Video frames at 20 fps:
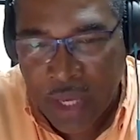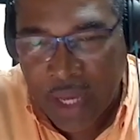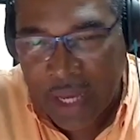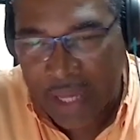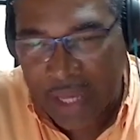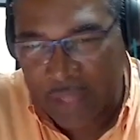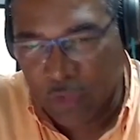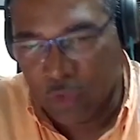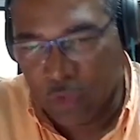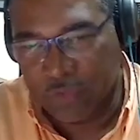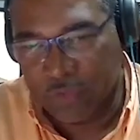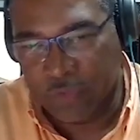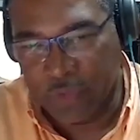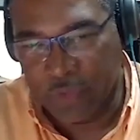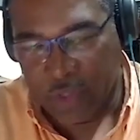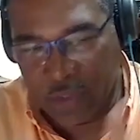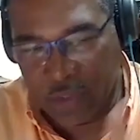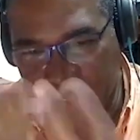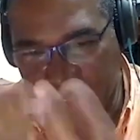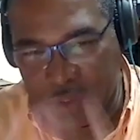And those
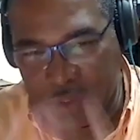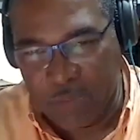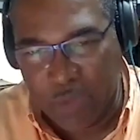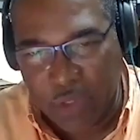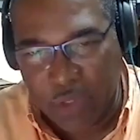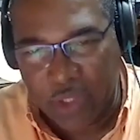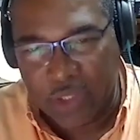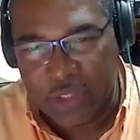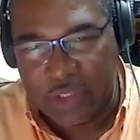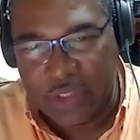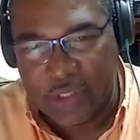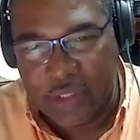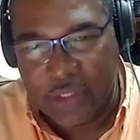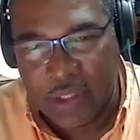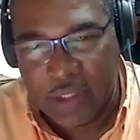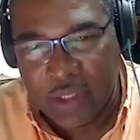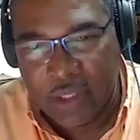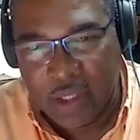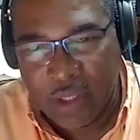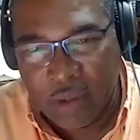fears emerged
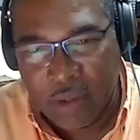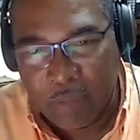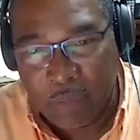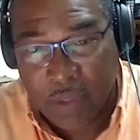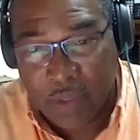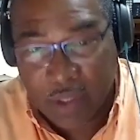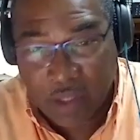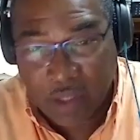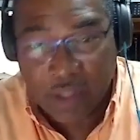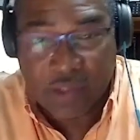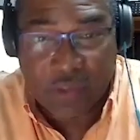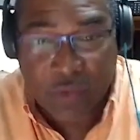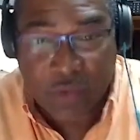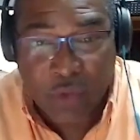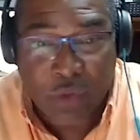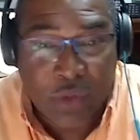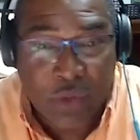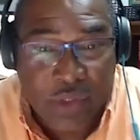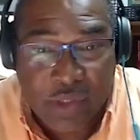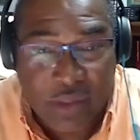because, of
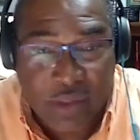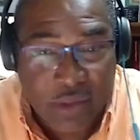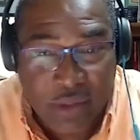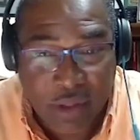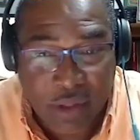course,